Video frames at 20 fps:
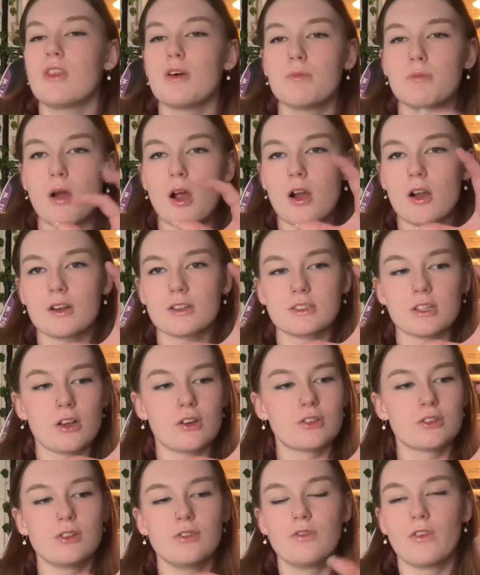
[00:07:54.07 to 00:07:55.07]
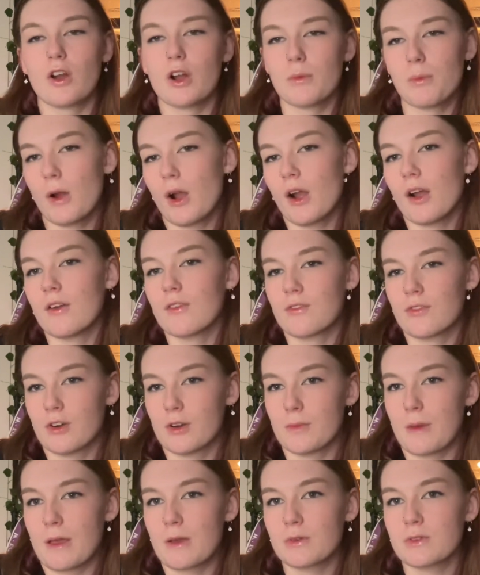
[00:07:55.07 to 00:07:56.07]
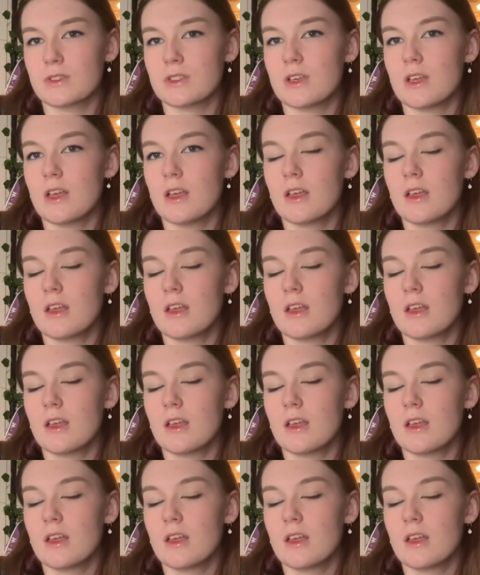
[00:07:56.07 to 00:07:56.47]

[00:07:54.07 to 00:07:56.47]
the bars are too far apart for a mouse.